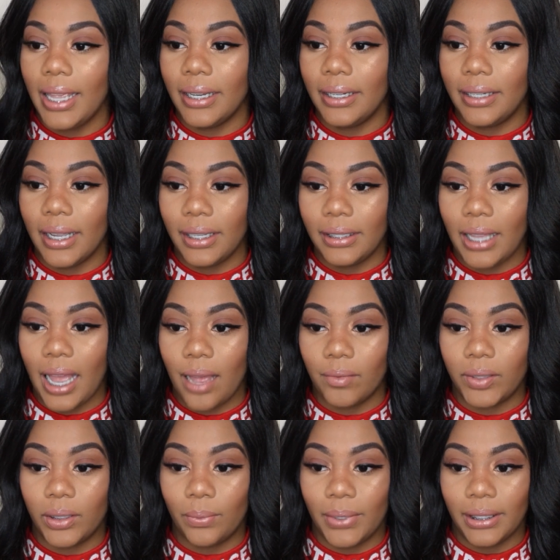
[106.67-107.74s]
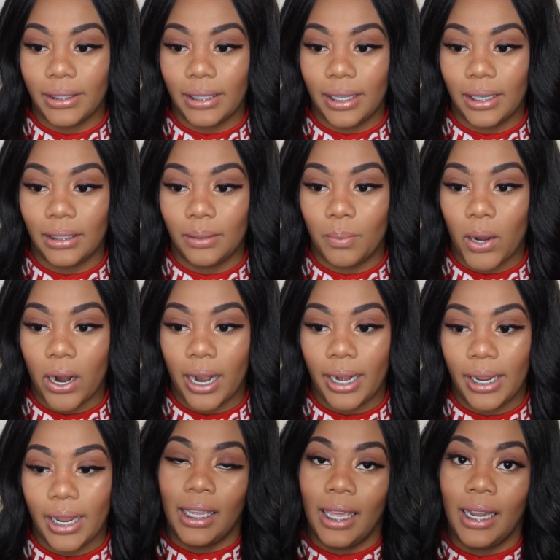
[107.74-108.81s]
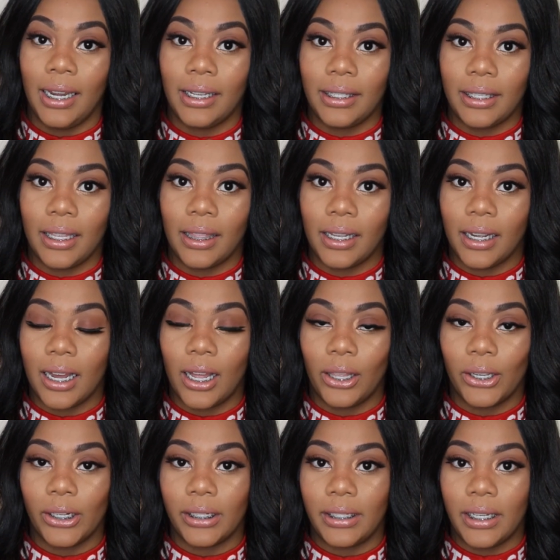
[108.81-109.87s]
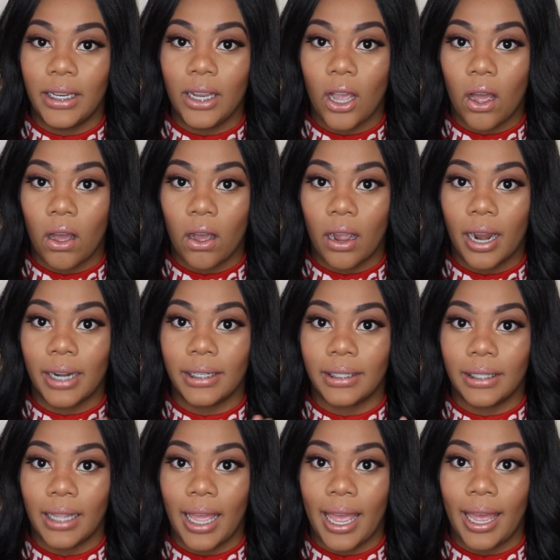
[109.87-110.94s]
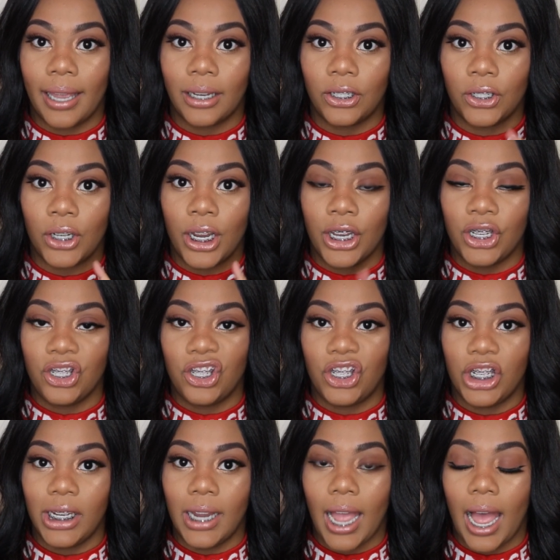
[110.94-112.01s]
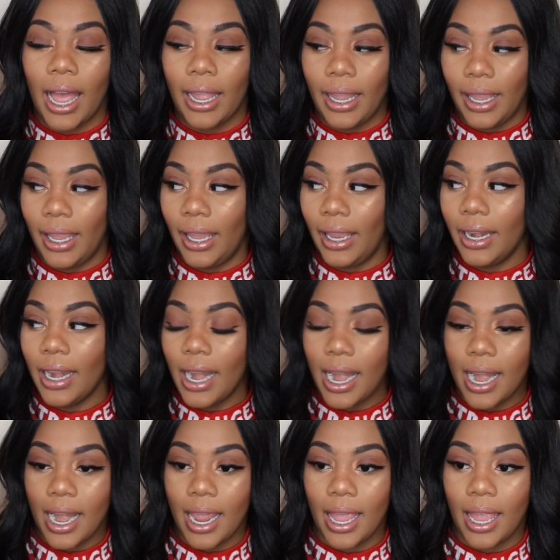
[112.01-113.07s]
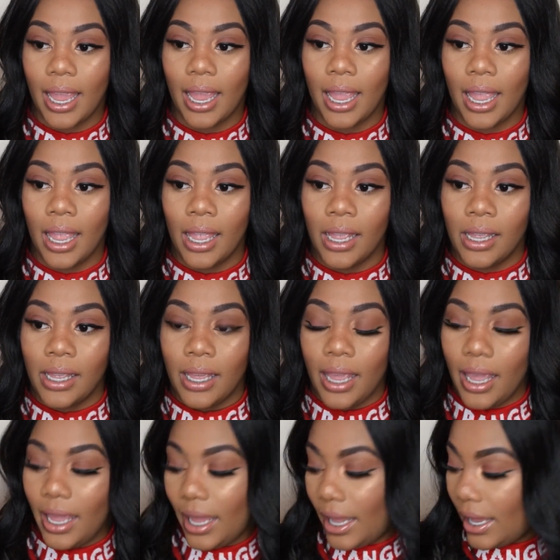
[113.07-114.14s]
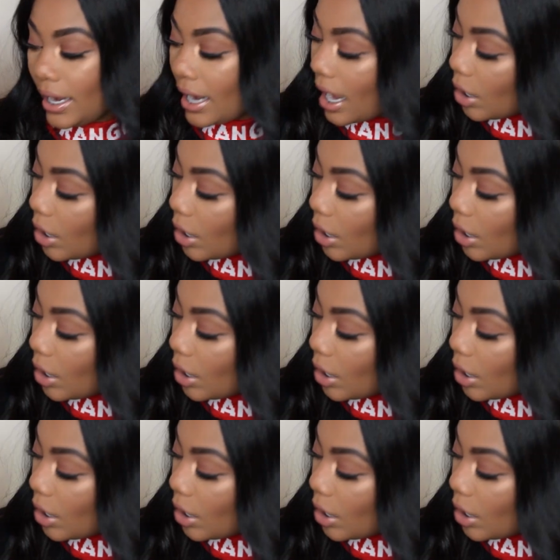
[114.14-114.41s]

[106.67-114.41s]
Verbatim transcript: It does have Swiss lace parting, and it's in the color D R slash G I N. And